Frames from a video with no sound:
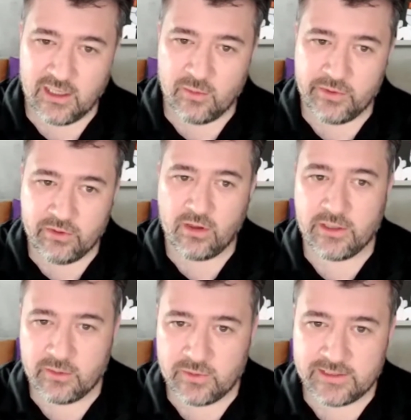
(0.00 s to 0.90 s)
When you
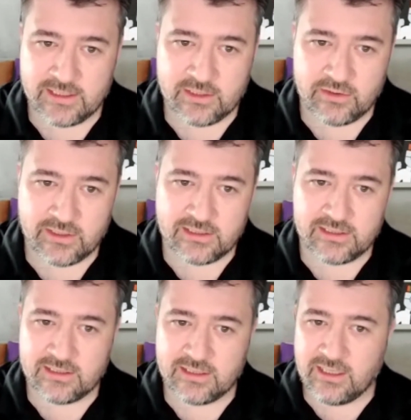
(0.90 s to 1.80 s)
log in with
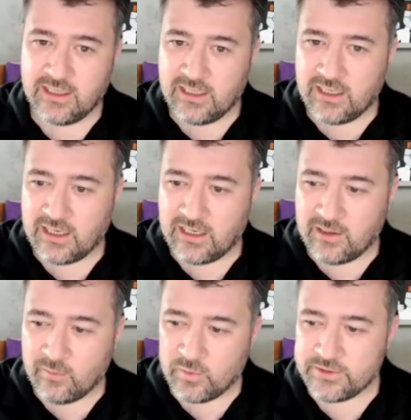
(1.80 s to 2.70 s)
Citrix,
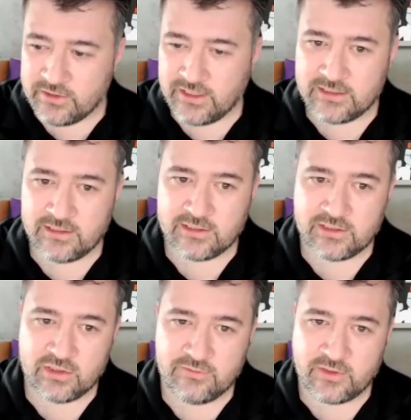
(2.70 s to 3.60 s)
once you get to the
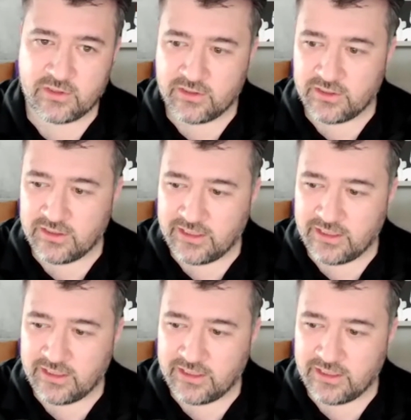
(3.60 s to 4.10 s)
server,